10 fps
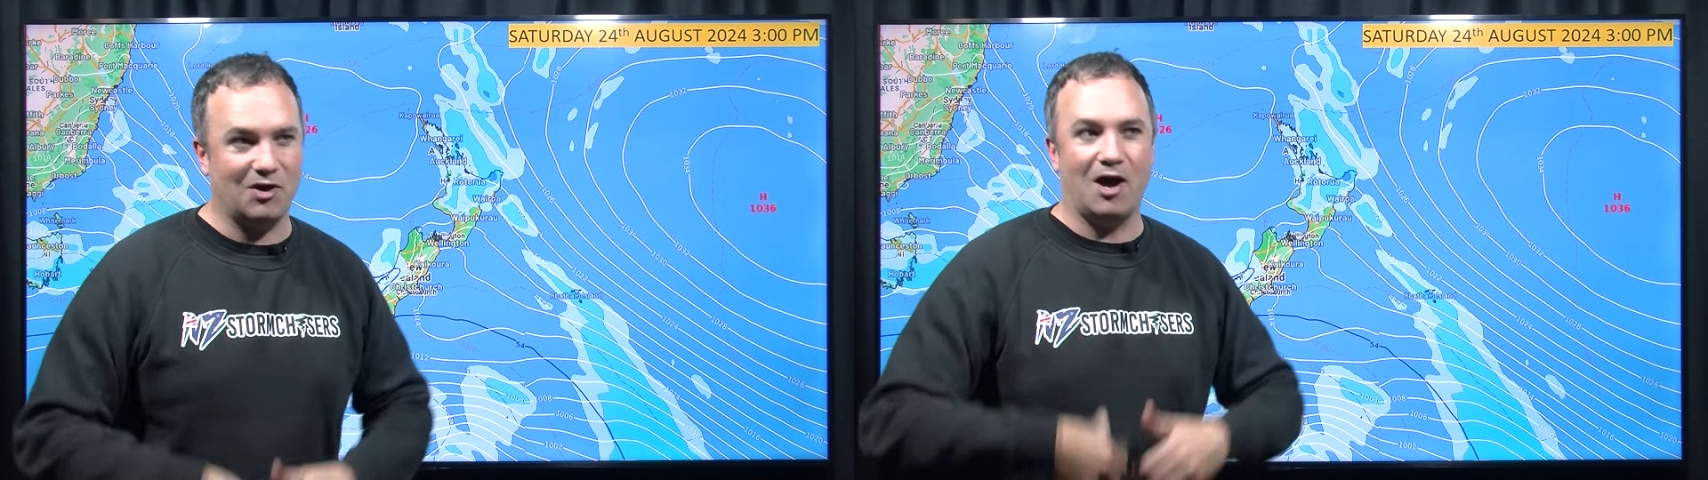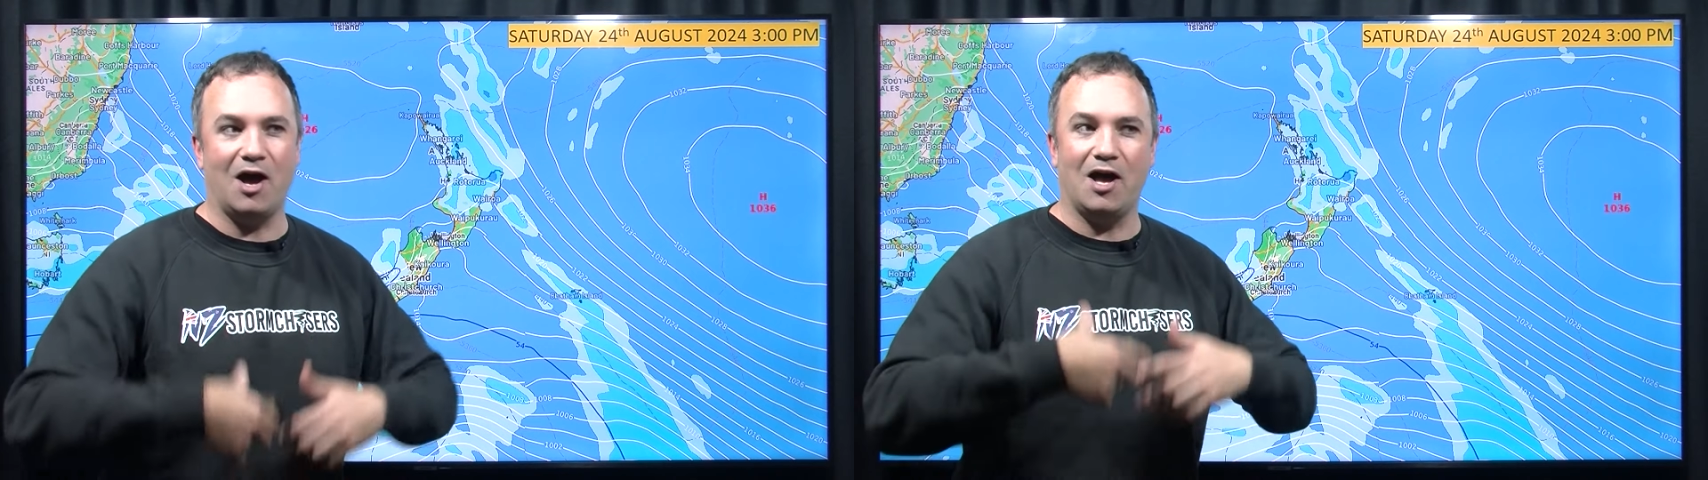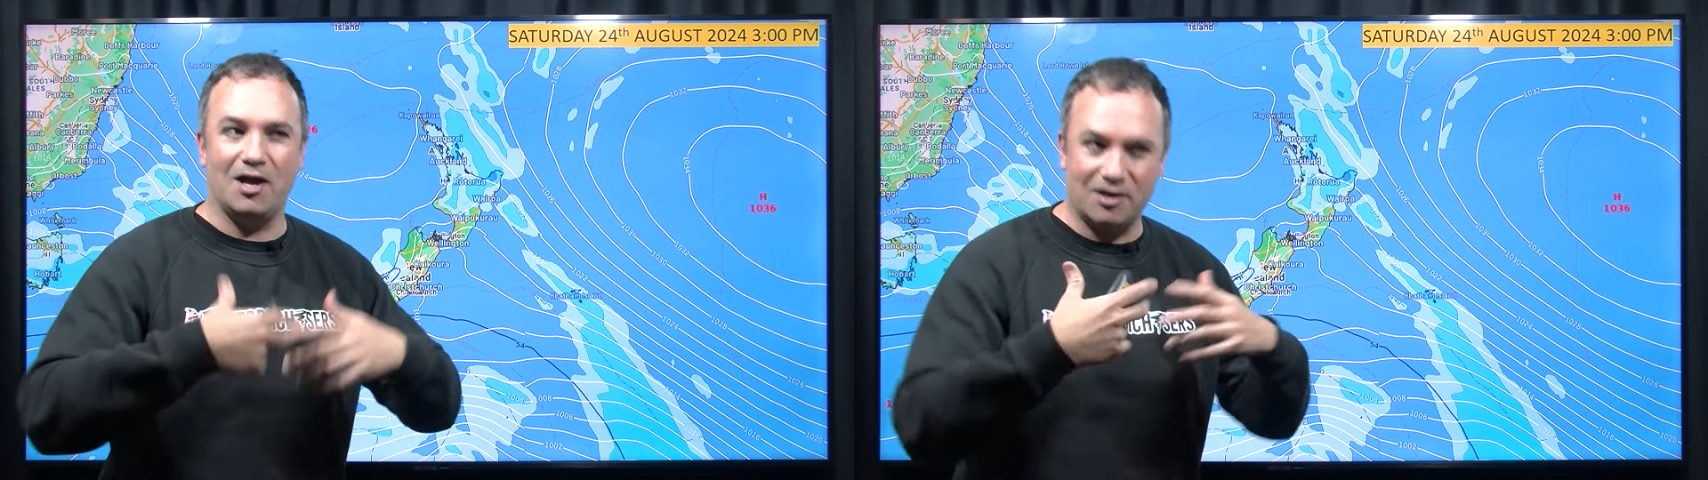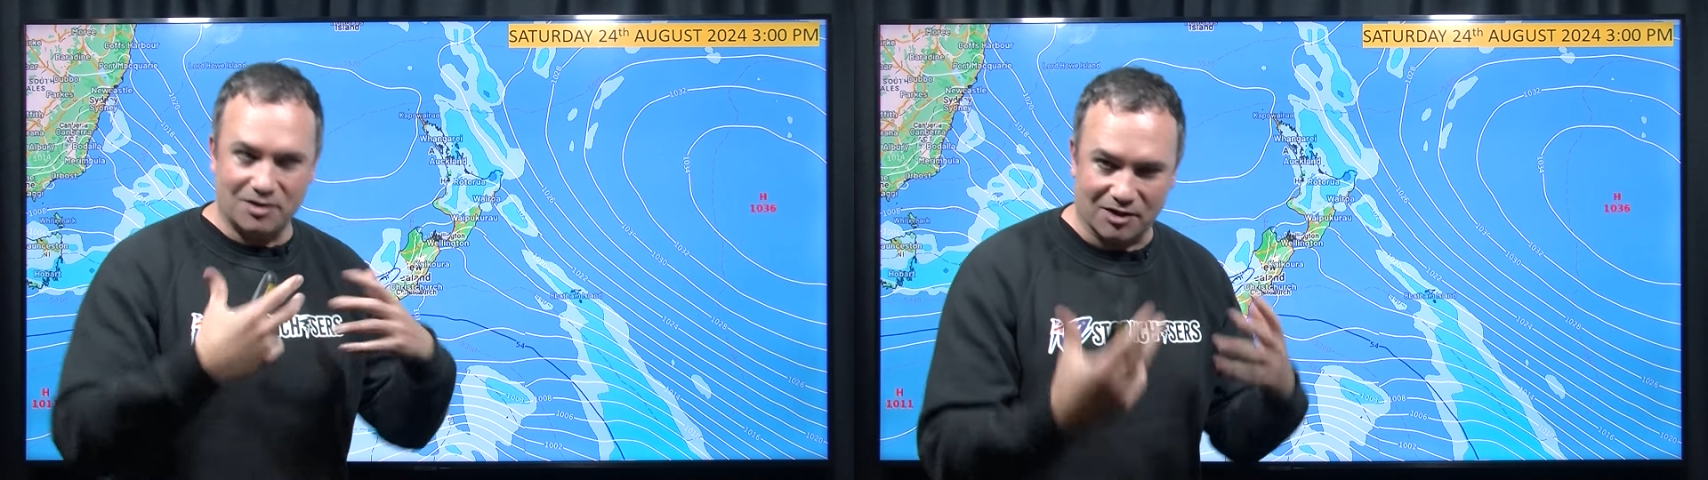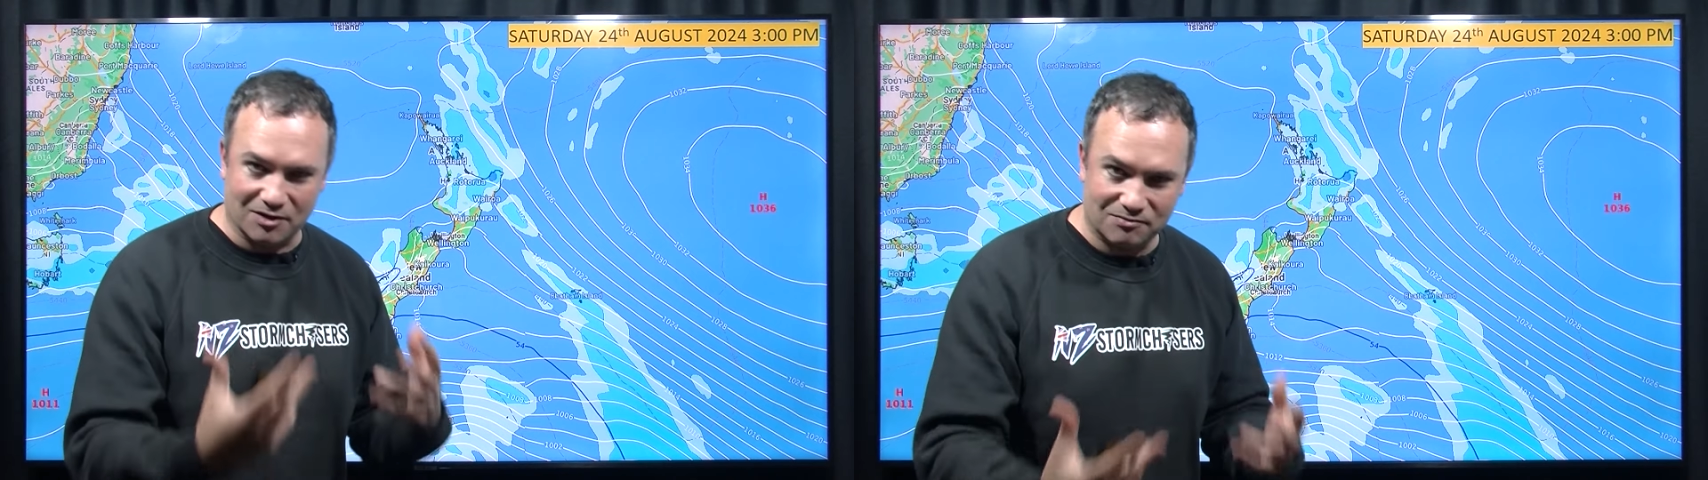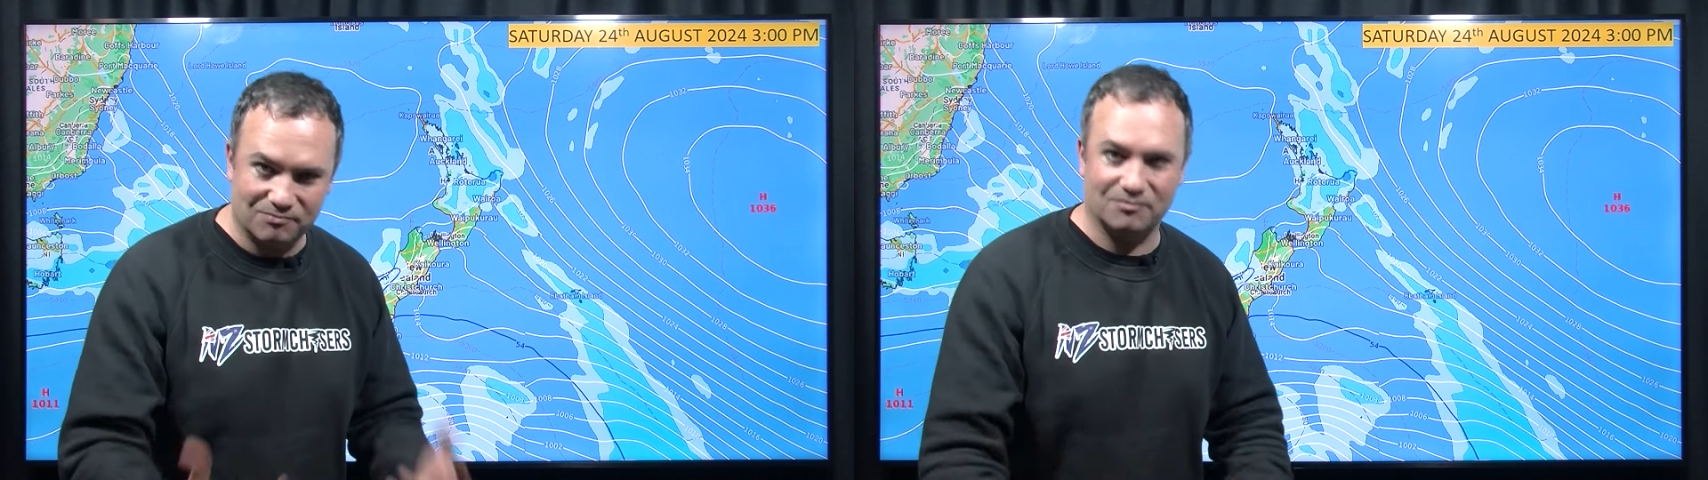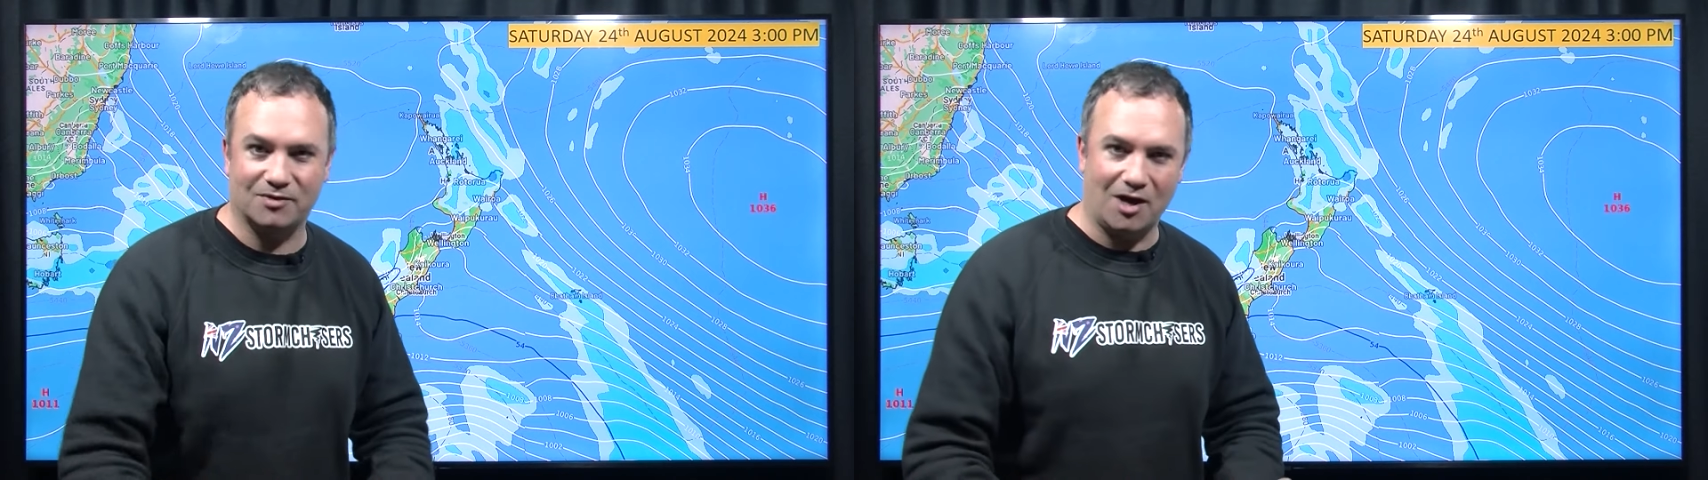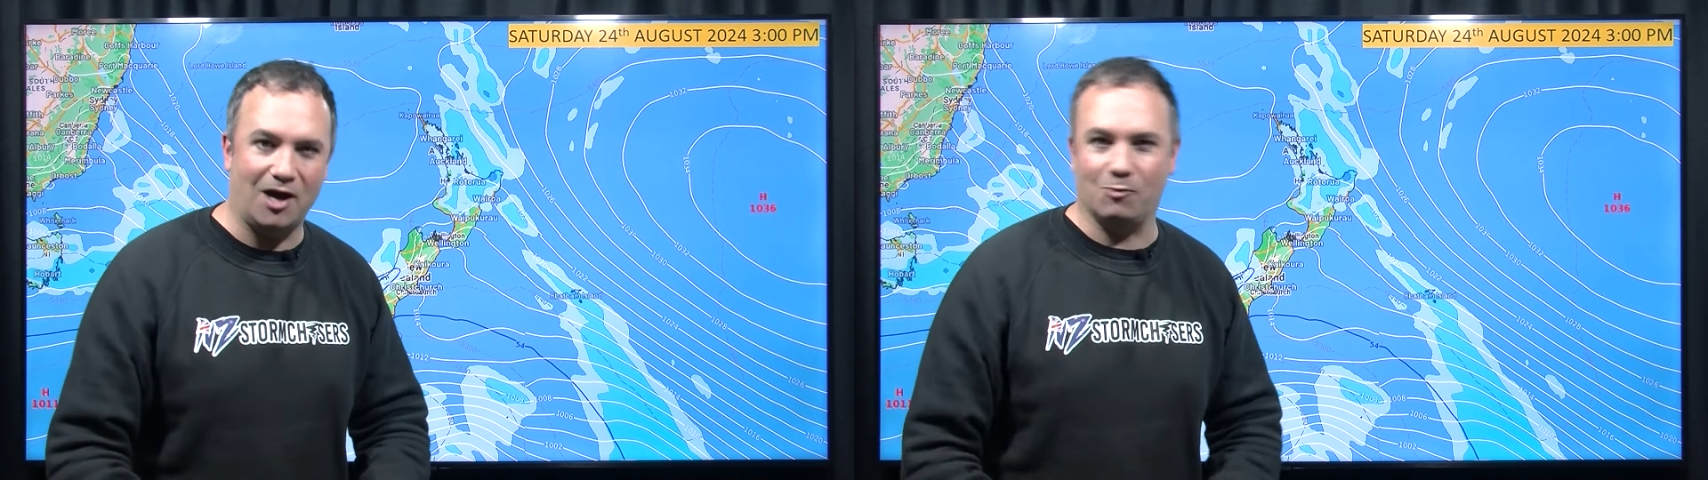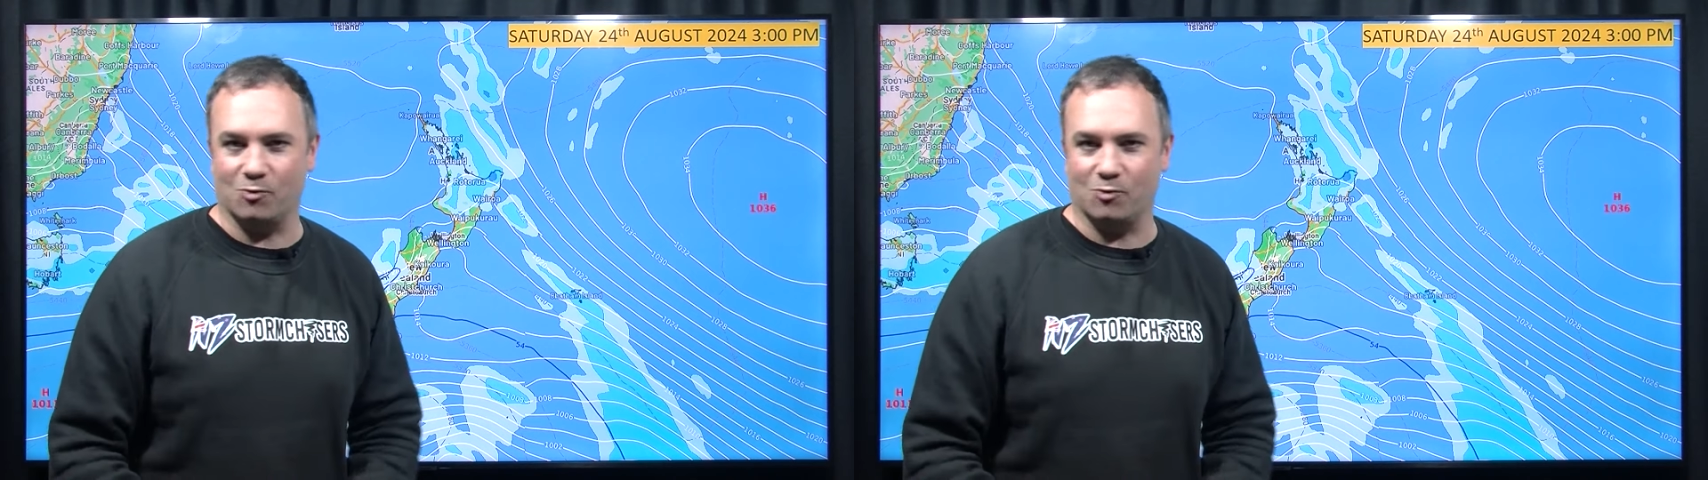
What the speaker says: I